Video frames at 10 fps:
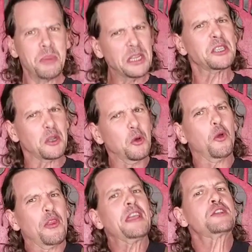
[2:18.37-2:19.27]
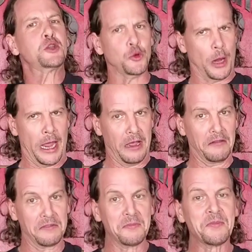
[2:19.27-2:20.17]
But it's a cool thing to
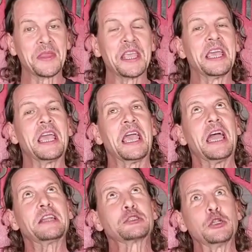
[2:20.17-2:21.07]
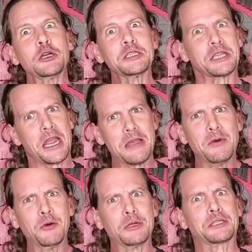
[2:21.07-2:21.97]
have. And as long as
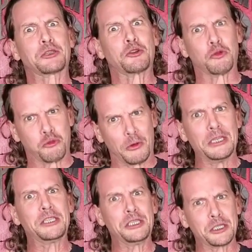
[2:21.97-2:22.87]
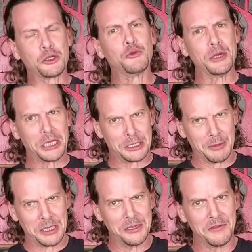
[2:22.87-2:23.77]
ammo is crazy, stupid,
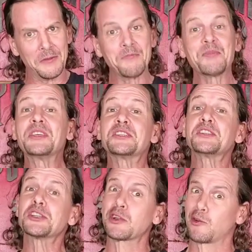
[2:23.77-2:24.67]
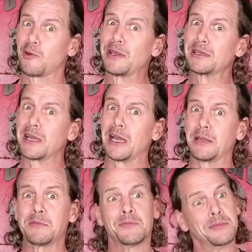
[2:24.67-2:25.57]
expensive, this is a great
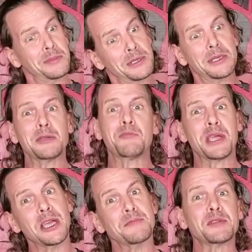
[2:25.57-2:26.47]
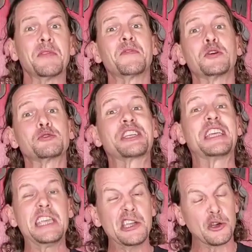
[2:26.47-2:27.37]
time to pick up some of those
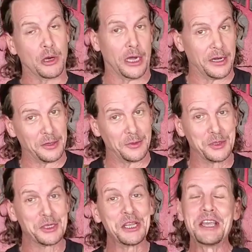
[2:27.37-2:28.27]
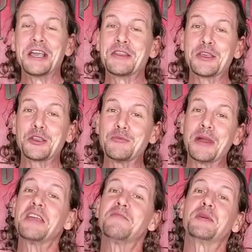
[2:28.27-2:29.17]
gear items that you
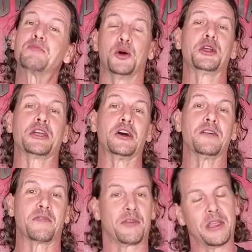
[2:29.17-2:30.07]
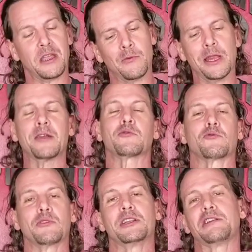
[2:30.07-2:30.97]
may have been putting off or thinking, well, I
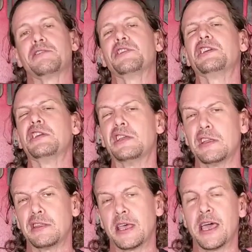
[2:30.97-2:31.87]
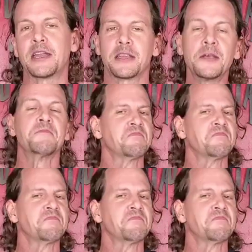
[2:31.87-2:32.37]
don't really need that.